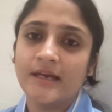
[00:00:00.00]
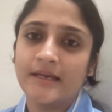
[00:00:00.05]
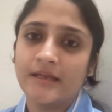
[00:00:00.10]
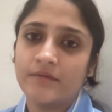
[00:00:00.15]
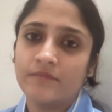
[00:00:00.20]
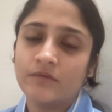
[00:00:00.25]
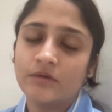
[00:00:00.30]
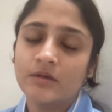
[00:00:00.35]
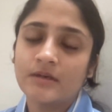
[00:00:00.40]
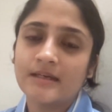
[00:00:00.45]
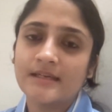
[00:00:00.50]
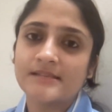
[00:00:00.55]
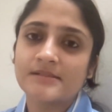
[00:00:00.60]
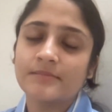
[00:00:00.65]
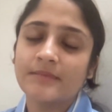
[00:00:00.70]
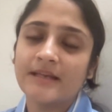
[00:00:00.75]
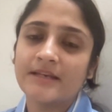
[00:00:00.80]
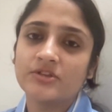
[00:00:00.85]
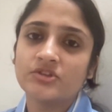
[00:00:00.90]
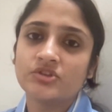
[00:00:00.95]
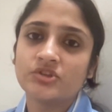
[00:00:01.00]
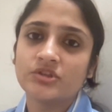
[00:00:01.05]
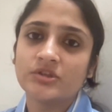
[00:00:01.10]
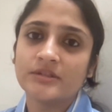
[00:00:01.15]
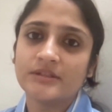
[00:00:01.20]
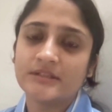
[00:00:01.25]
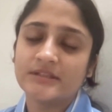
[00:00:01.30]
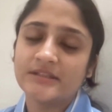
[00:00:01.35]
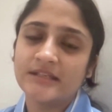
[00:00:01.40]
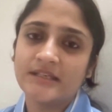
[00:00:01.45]
and I work as a manager
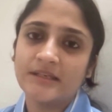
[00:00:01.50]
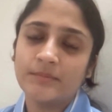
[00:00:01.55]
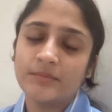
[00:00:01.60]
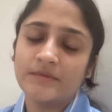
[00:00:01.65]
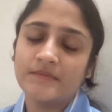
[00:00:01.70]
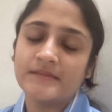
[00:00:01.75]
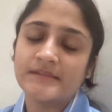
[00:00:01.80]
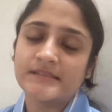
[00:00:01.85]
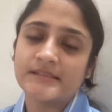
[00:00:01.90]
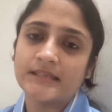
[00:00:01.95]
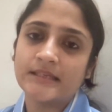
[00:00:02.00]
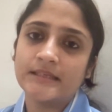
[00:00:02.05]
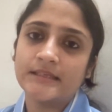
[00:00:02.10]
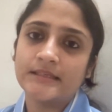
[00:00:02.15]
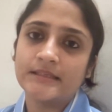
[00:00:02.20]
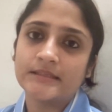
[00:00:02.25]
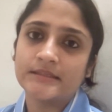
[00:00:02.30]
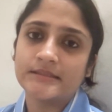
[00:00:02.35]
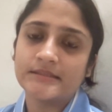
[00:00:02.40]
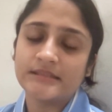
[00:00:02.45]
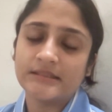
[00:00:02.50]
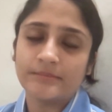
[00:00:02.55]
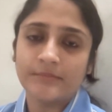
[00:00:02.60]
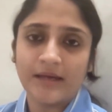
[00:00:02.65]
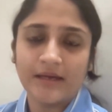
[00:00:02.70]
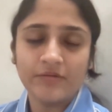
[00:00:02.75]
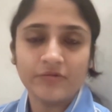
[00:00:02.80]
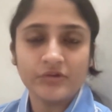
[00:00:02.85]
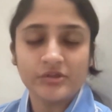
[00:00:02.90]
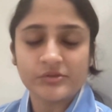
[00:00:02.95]
in the data privacy and legal team
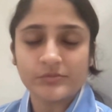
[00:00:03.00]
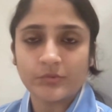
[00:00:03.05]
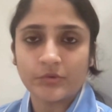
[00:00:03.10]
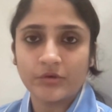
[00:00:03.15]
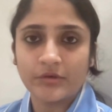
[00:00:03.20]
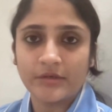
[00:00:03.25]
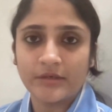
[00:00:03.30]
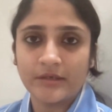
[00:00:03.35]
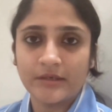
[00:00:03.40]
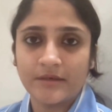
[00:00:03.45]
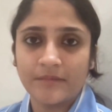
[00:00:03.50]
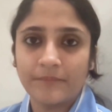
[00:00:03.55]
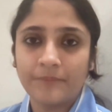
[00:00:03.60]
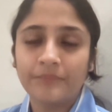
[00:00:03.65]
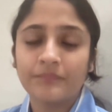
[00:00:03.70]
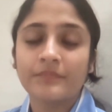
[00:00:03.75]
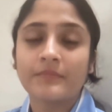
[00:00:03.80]
at Pro India.